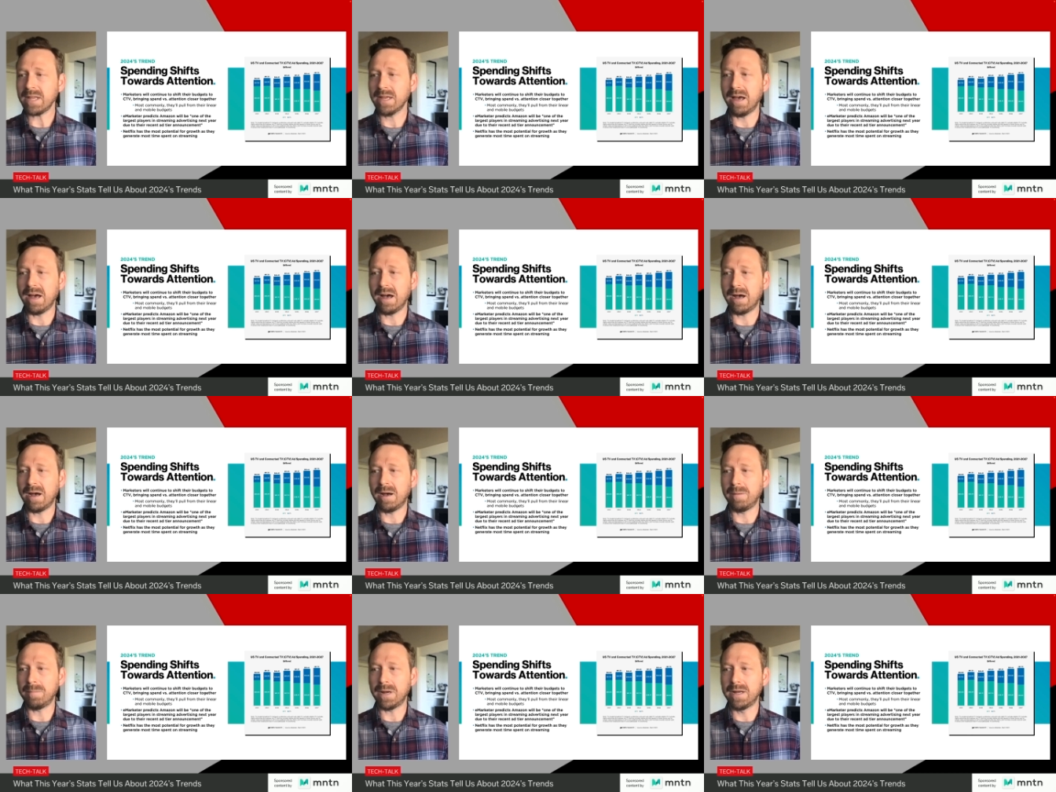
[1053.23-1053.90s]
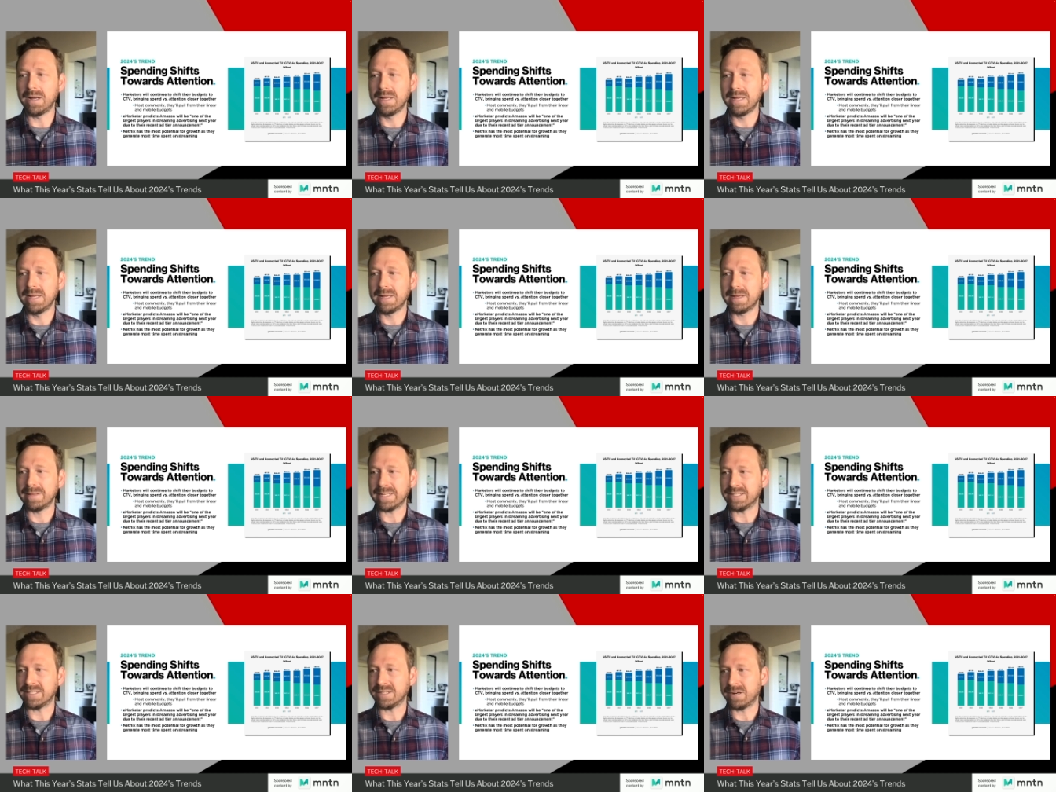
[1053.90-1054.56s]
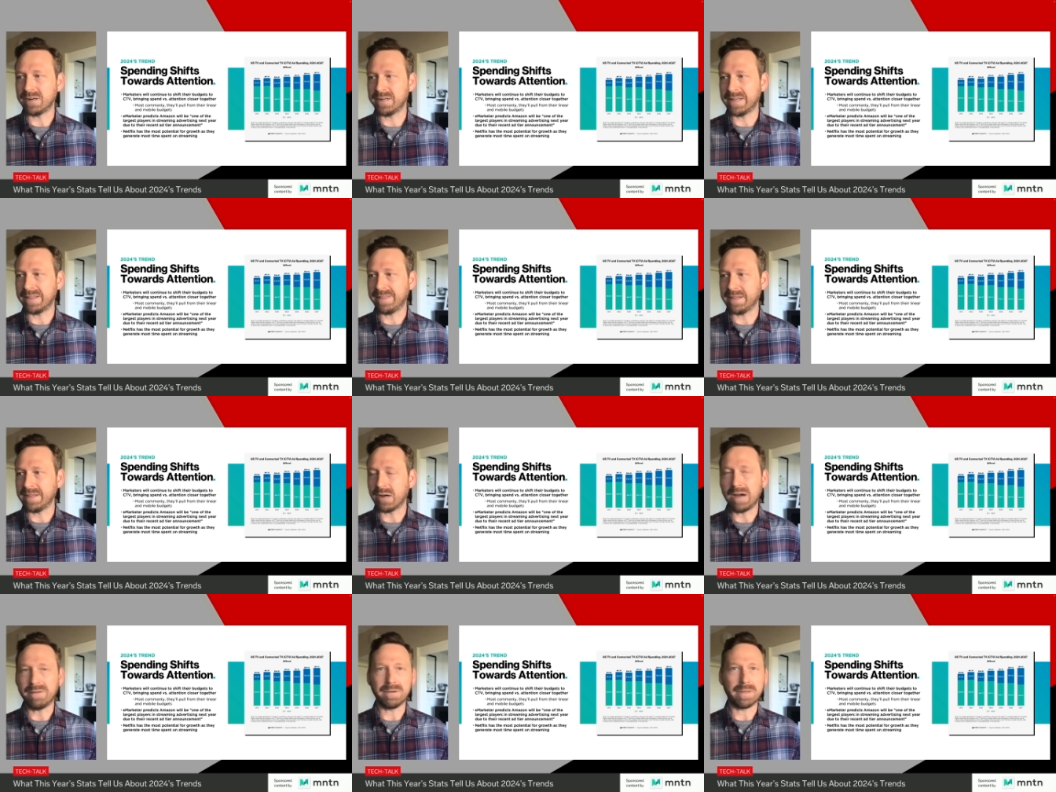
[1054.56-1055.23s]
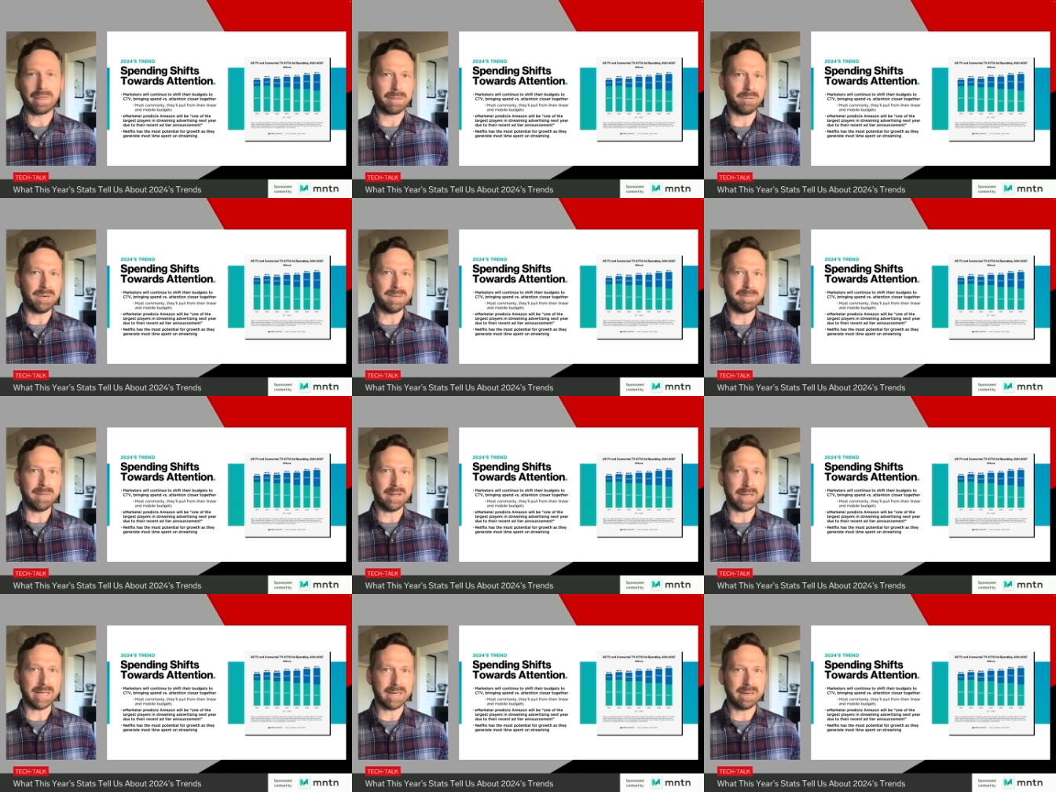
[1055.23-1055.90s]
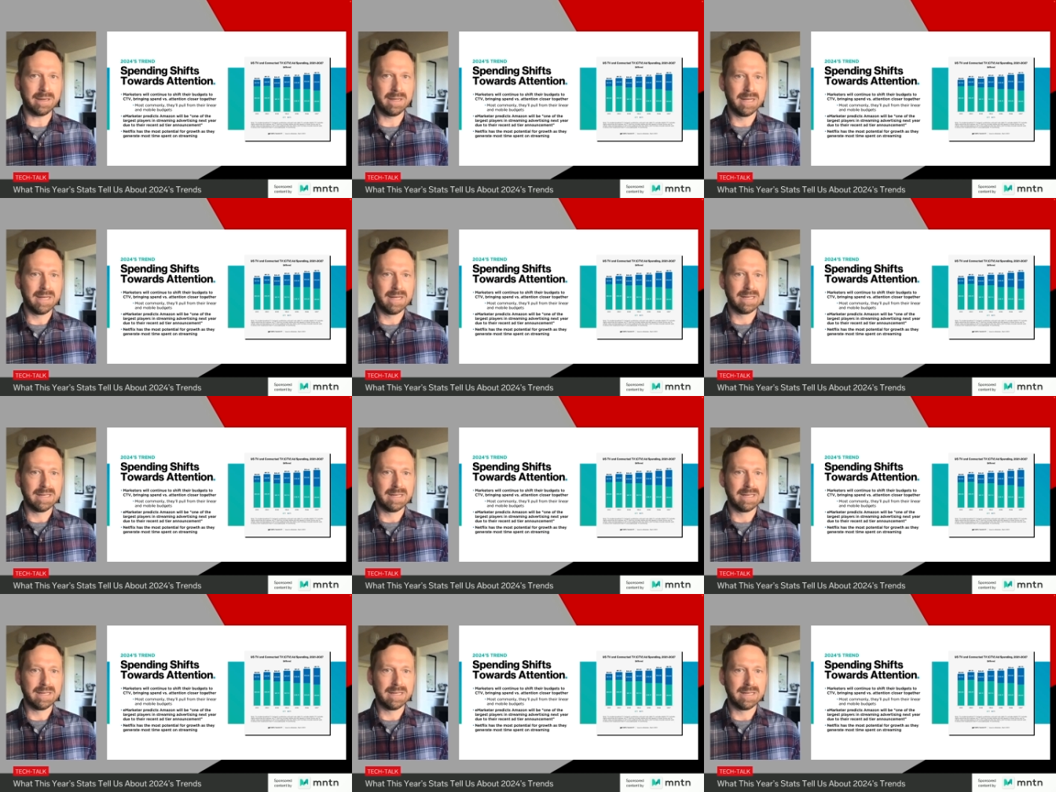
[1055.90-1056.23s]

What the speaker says: They started, I think, off with 3 million.